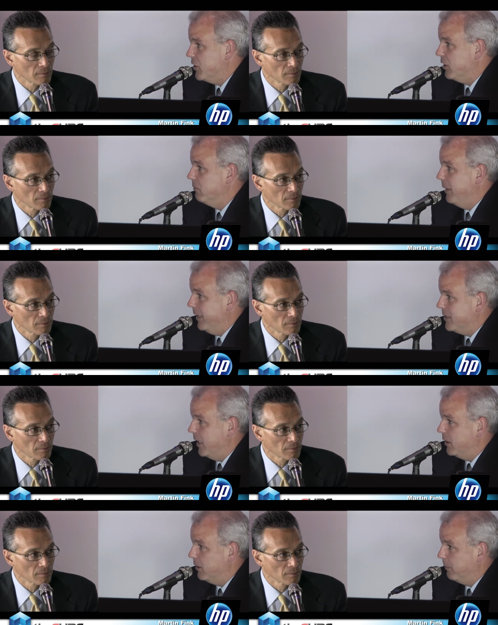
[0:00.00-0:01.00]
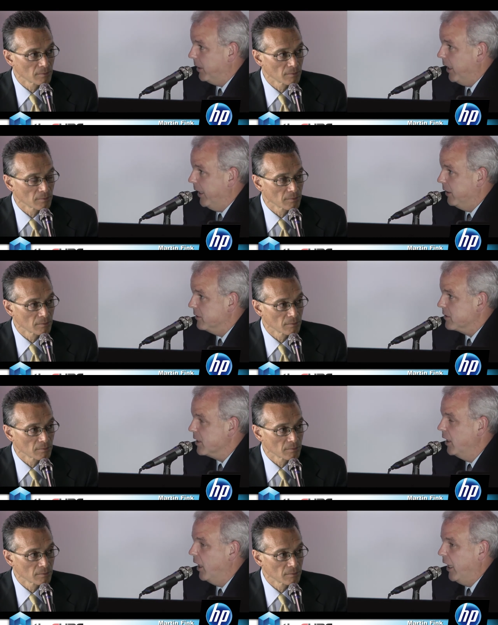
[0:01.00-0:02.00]
Speaker 1: innovation maintain
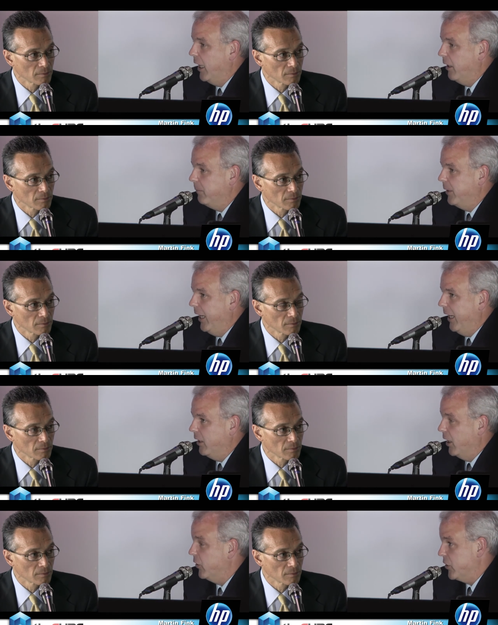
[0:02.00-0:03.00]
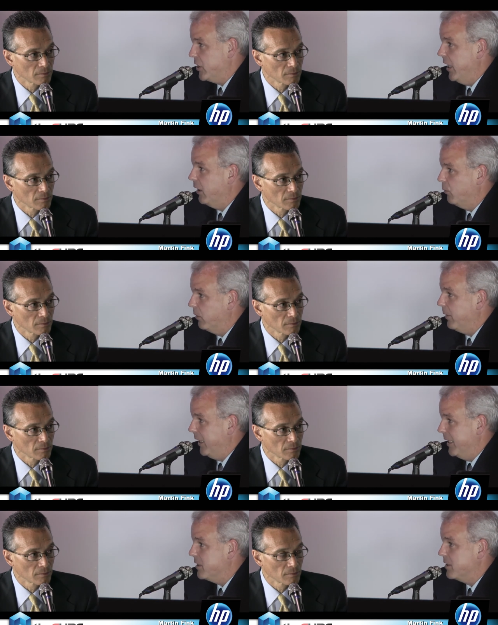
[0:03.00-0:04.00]
compliance um, and understand
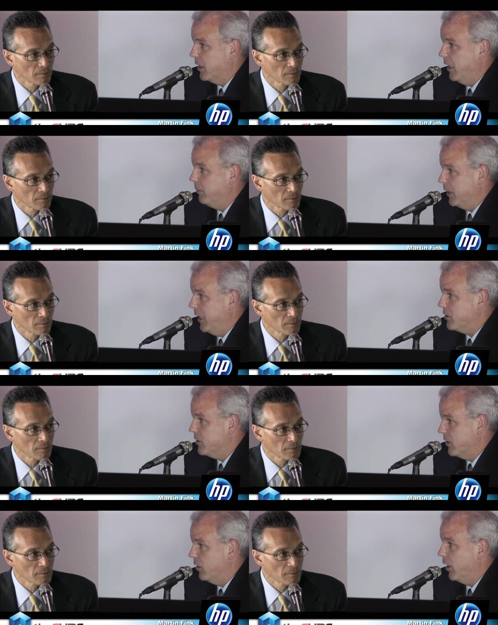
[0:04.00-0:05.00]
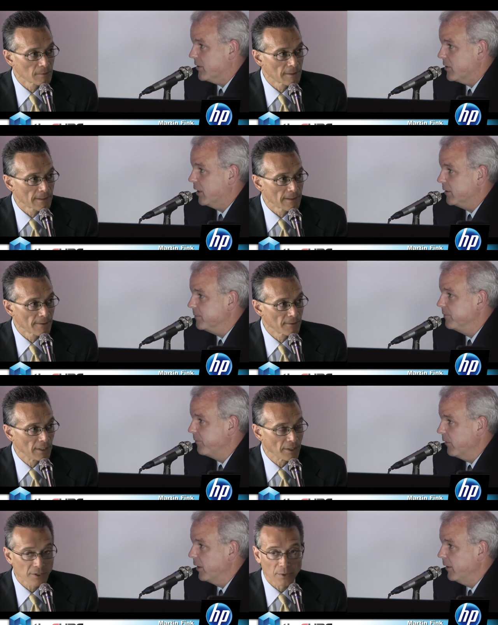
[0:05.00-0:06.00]
what my licensing obligations and costs are
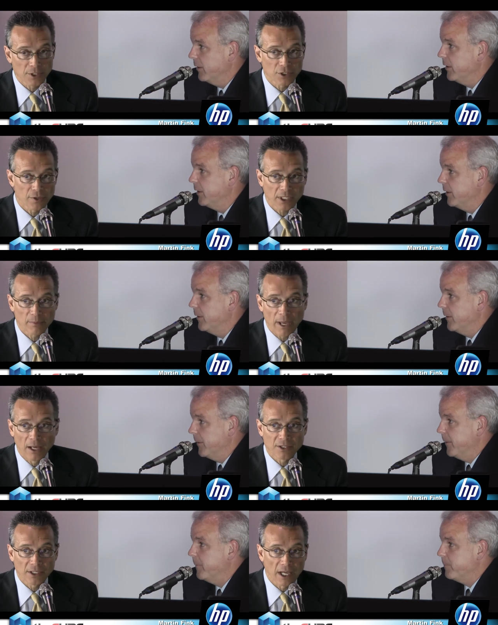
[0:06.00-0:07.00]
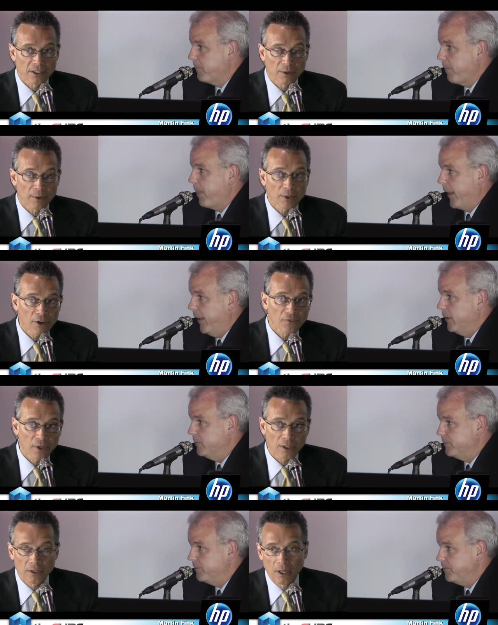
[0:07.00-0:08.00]
Speaker 2: yeah so it's a tricky balancing act so i wonder
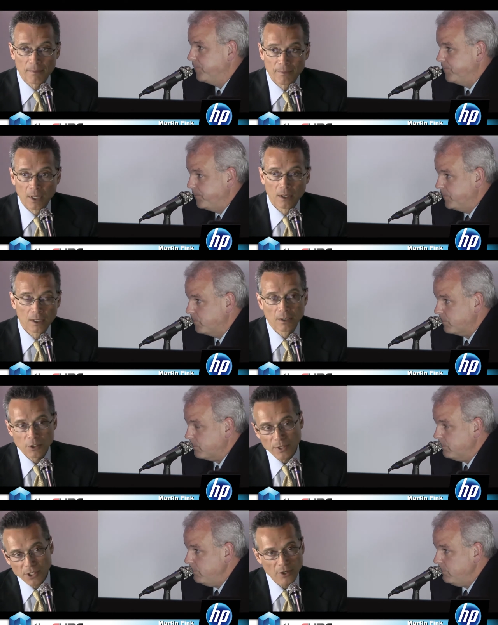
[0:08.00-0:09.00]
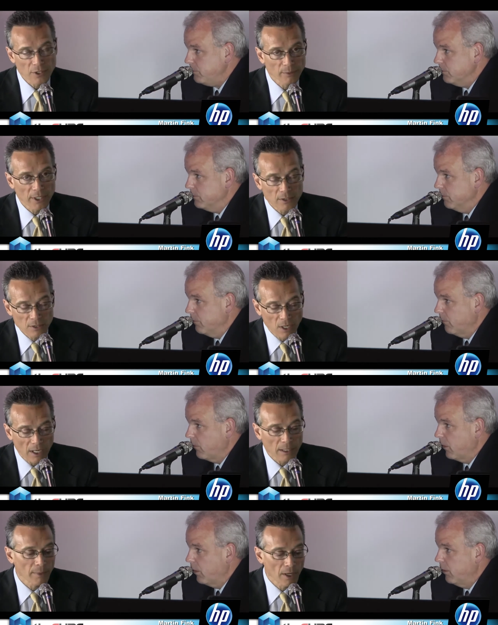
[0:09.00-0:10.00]
yeah. if we could um, switch gears a little bit
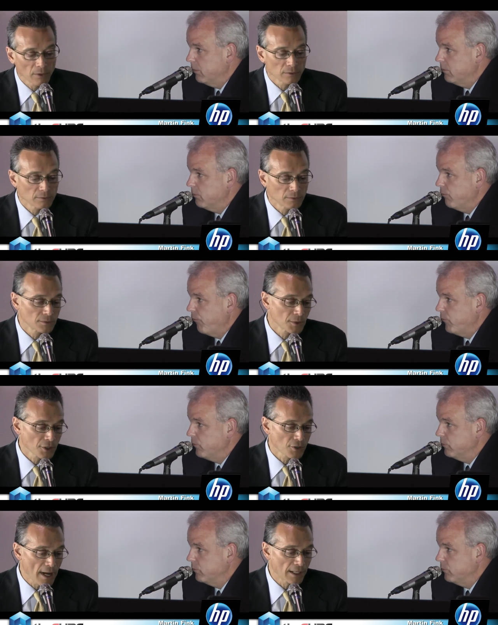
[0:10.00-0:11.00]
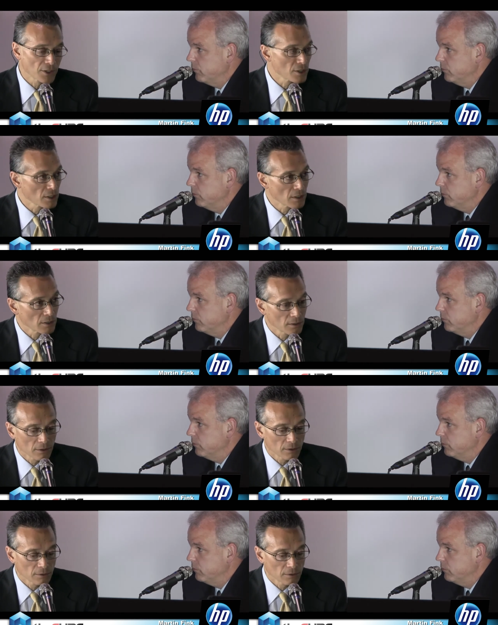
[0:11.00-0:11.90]
talk about the strategy